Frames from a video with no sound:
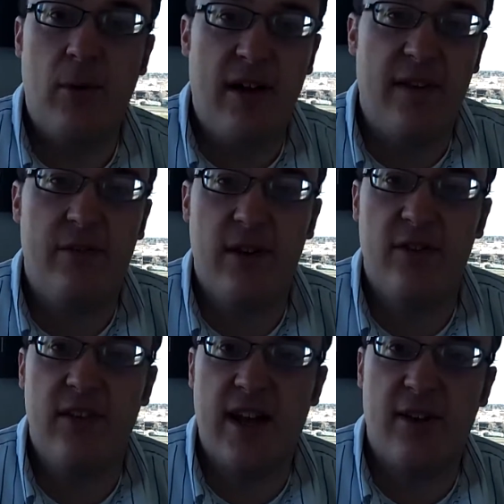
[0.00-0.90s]
well, they
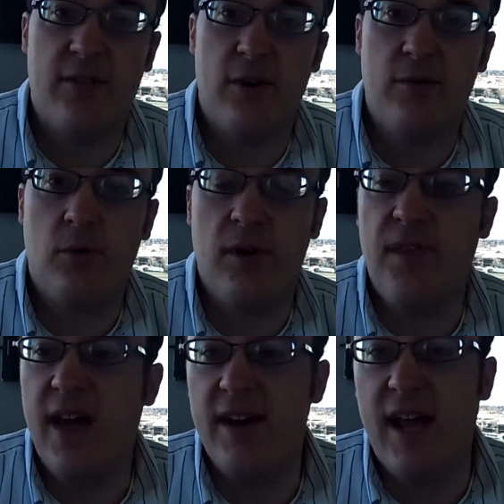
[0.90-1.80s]
finished second, third, fourth
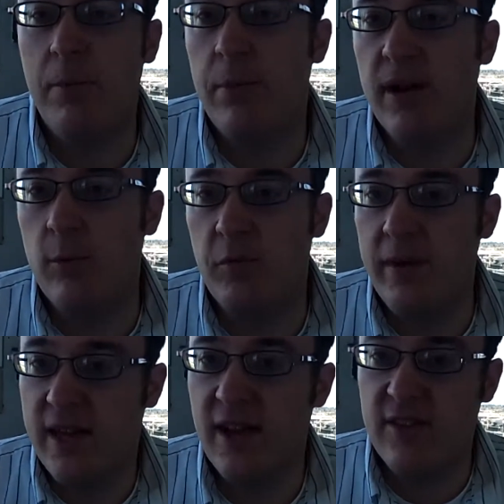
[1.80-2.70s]
that day, but it was
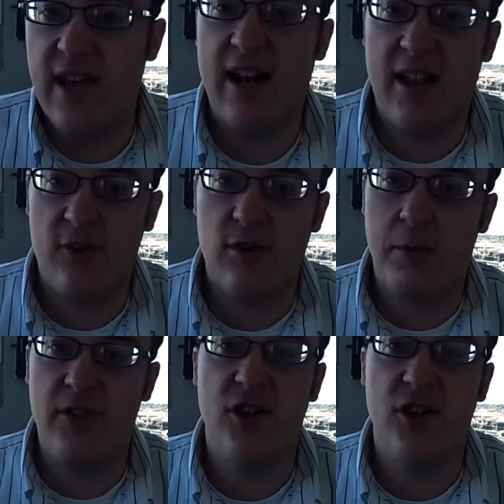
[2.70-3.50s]
because they had a lot of trouble.